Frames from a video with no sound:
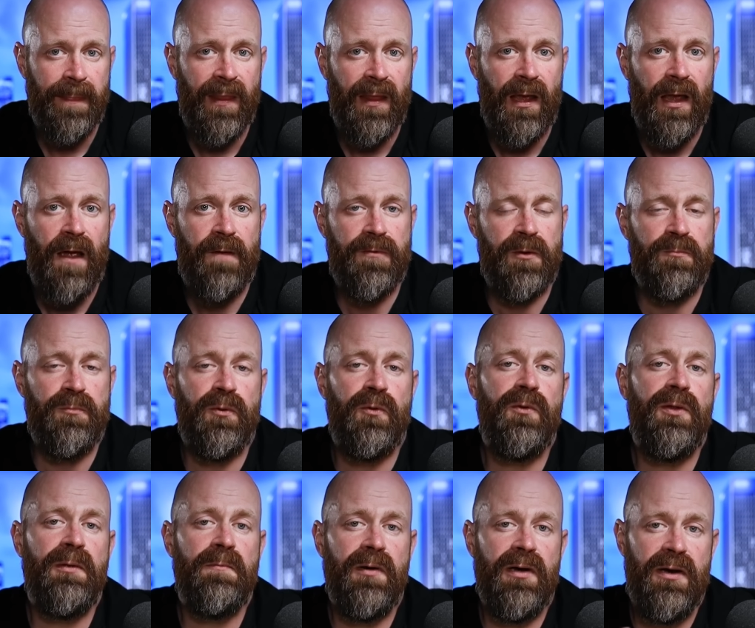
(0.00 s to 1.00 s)
If you're
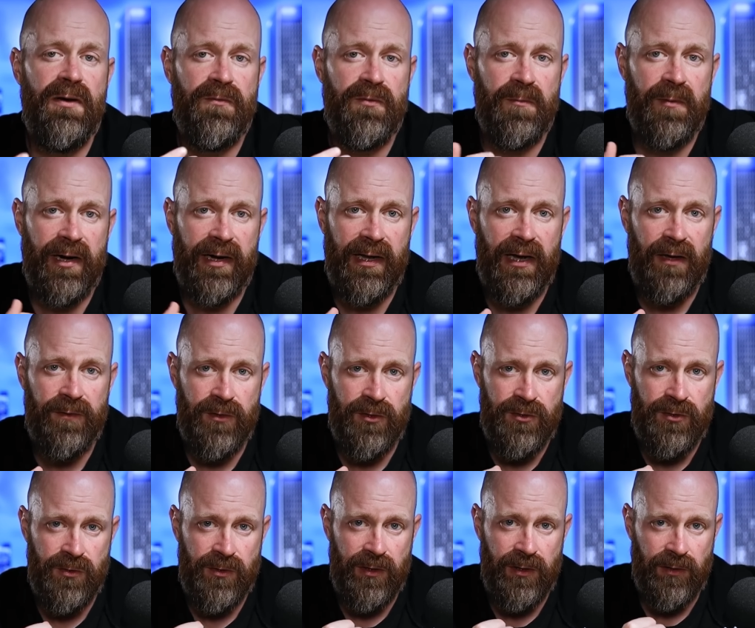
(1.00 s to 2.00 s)
pulling money from an account that
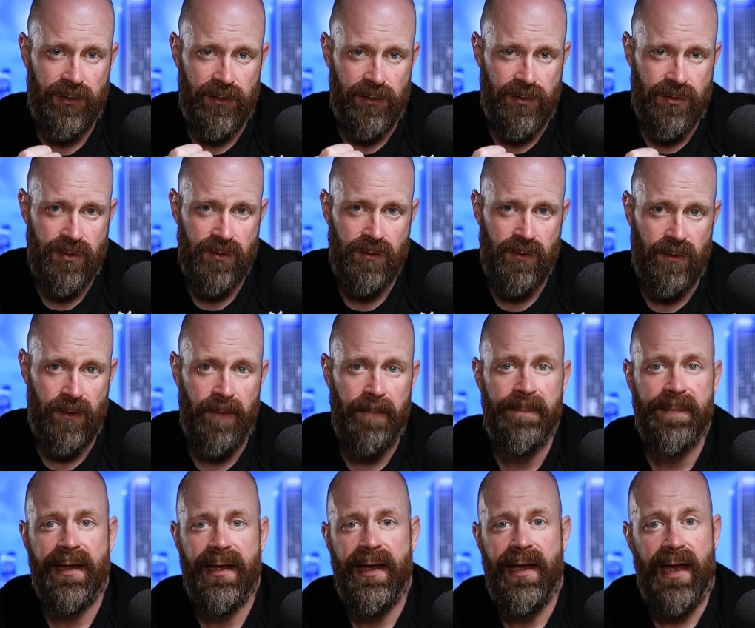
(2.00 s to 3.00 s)
you can control
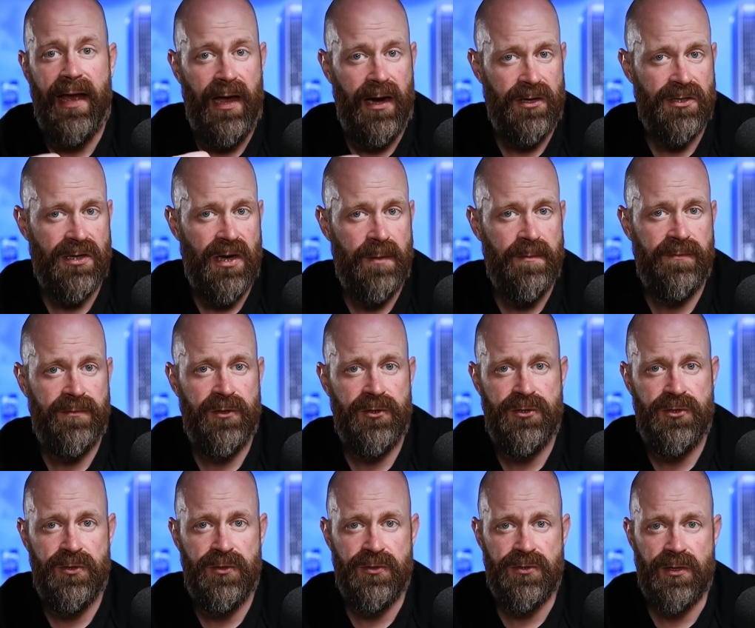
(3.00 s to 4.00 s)
at a time of your
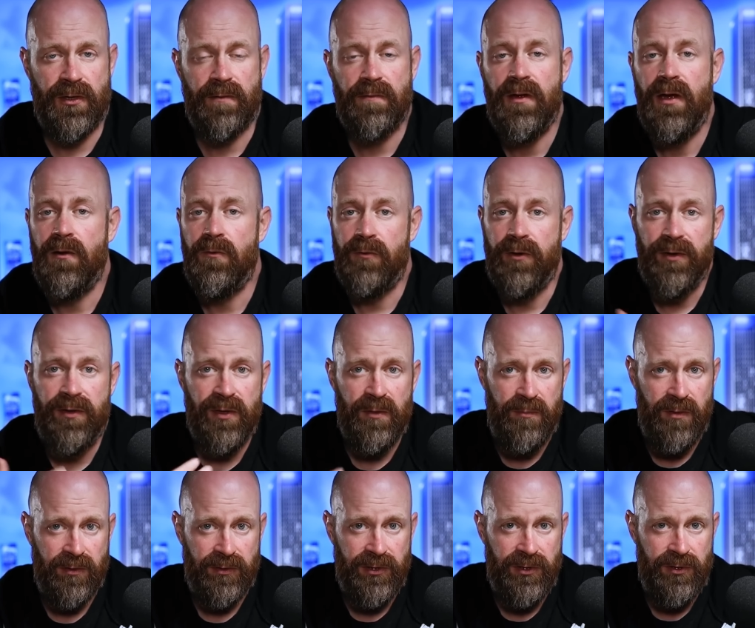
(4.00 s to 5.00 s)
choosing, with the
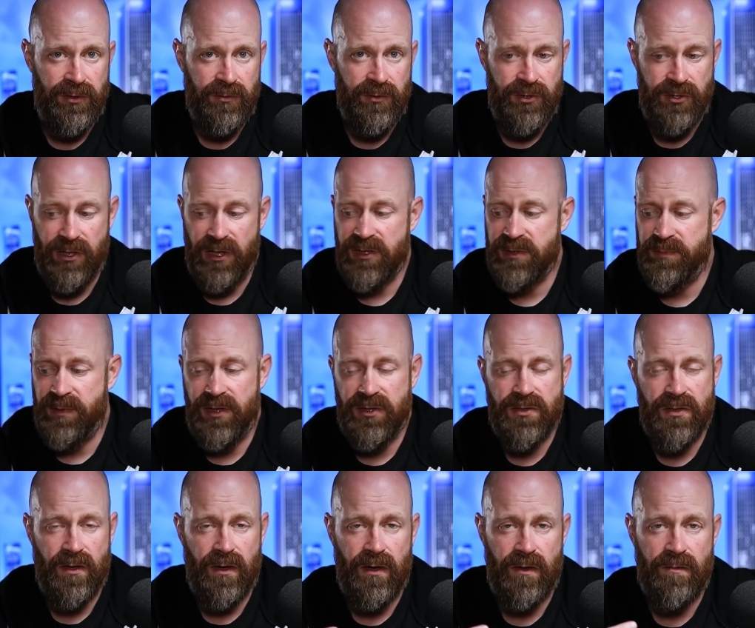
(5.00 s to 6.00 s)
ability to adjust based
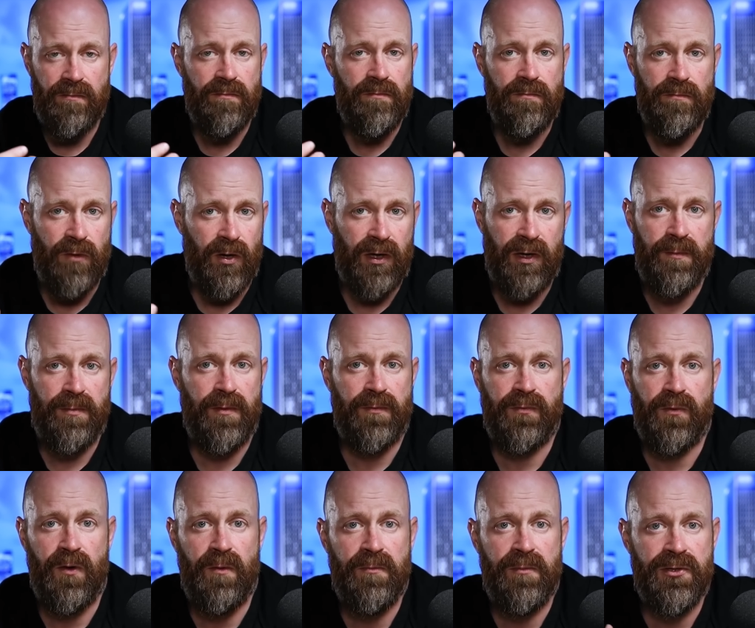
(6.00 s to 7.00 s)
on market
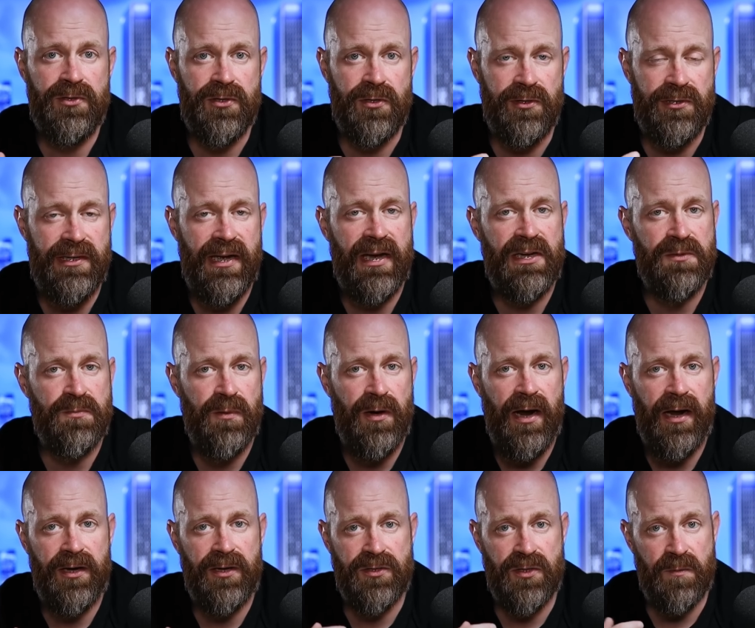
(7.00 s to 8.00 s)
performance or tax
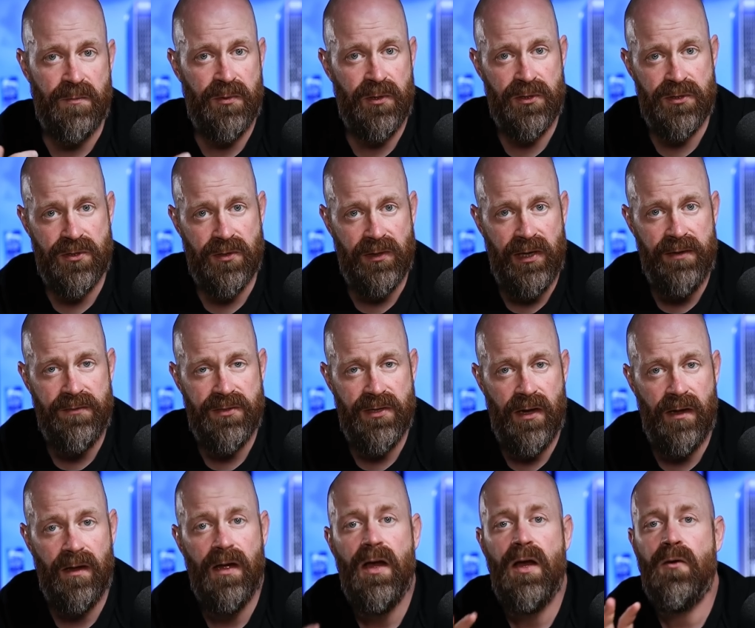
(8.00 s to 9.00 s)
brackets or personal
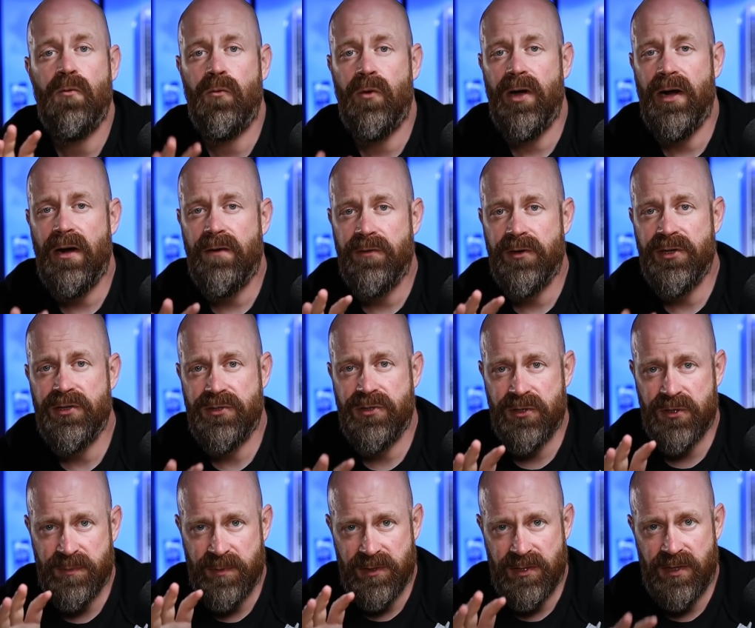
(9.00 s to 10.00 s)
lifestyle, whatever it is you're
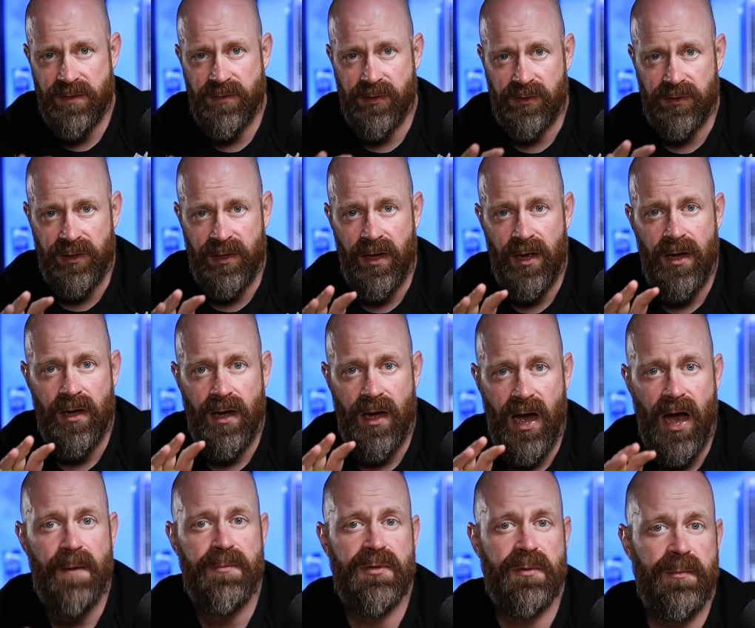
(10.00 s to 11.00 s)
specifically
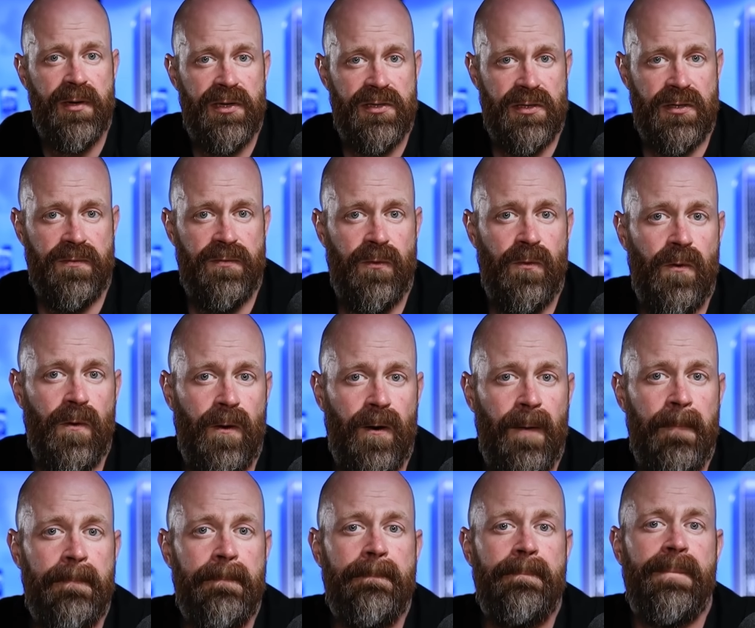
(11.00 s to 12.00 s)
optimizing for,
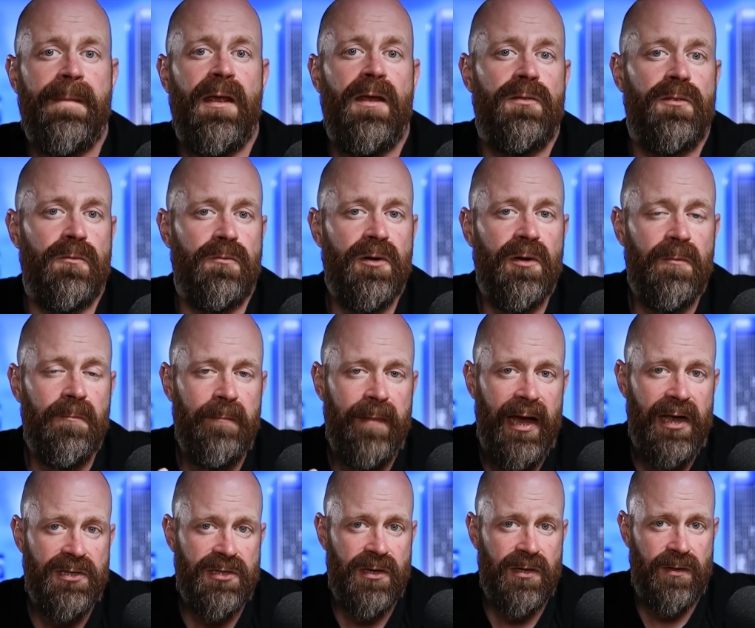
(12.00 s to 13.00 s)
the real
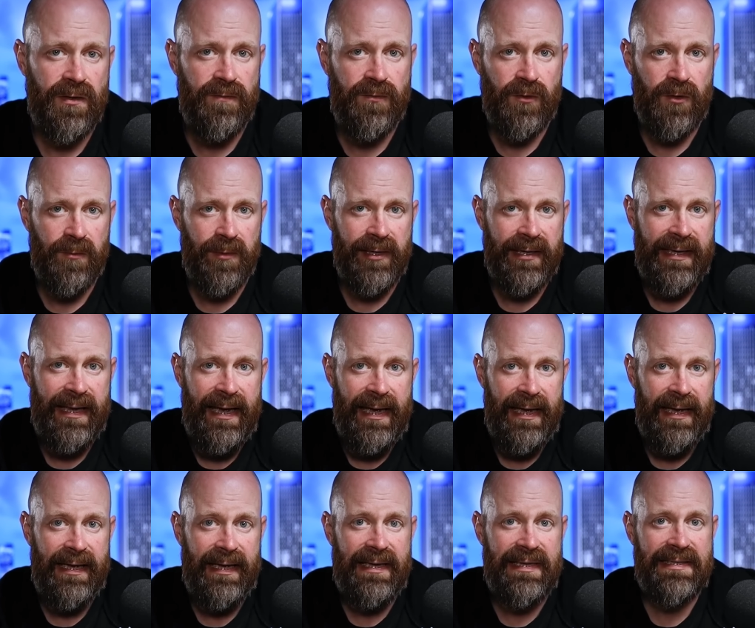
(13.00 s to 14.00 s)
magic of the
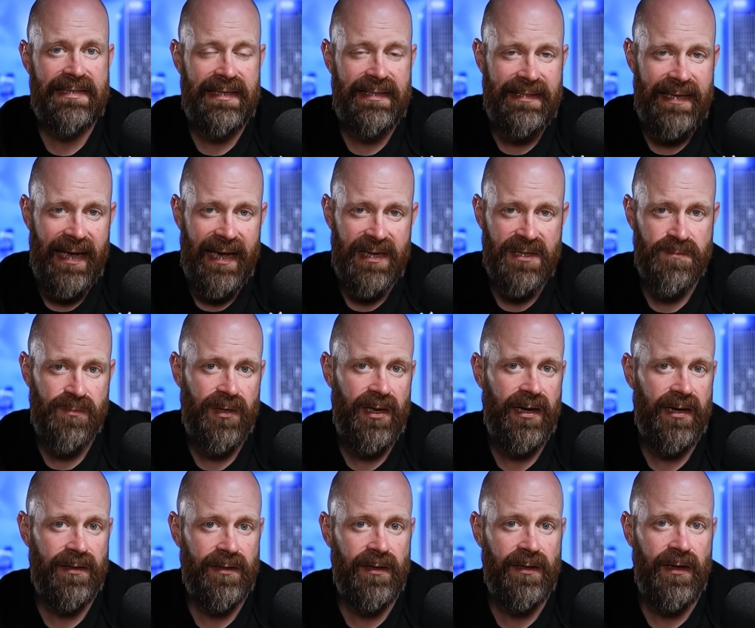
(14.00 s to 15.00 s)
401k is the tax
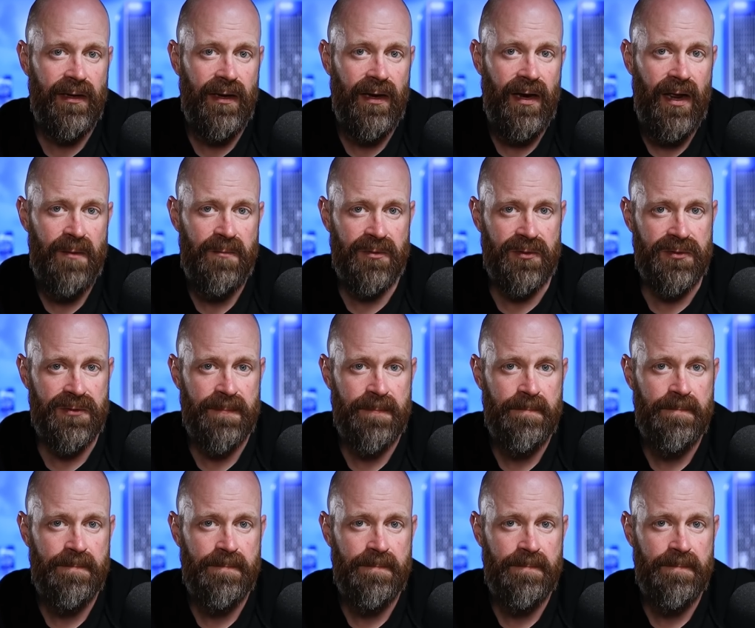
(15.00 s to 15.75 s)
planning that it enables.